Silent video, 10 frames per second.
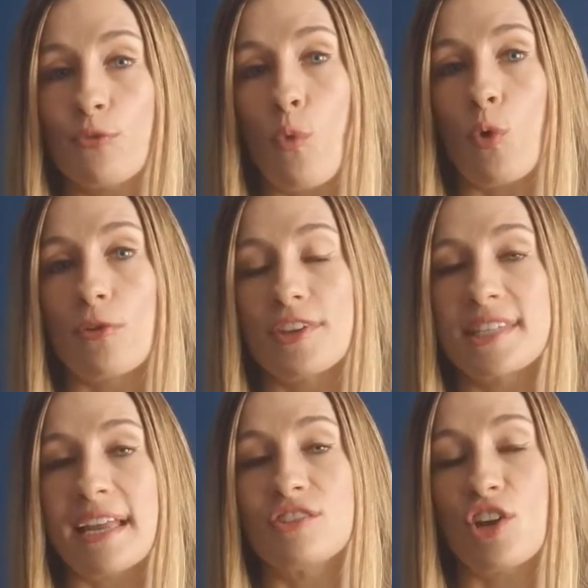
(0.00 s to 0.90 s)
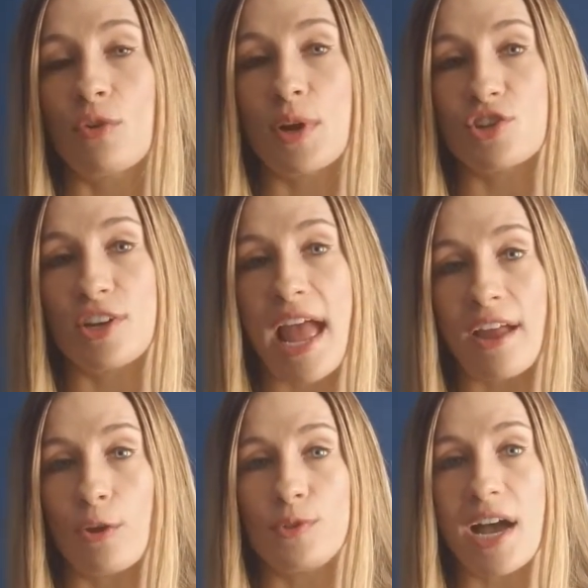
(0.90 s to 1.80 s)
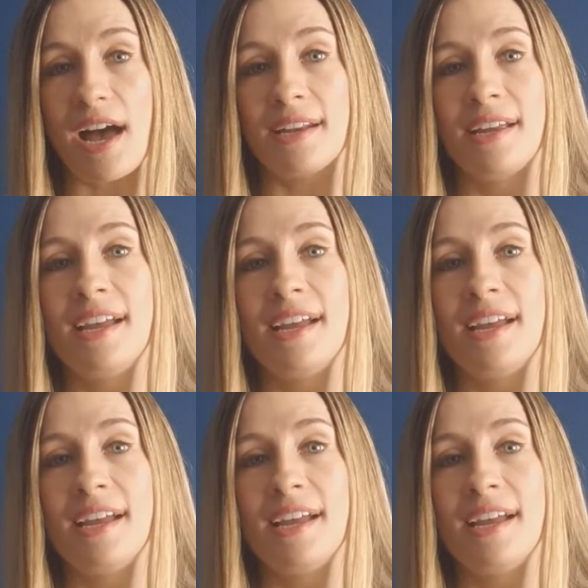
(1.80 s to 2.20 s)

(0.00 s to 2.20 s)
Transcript: for the second generation Echo Dot.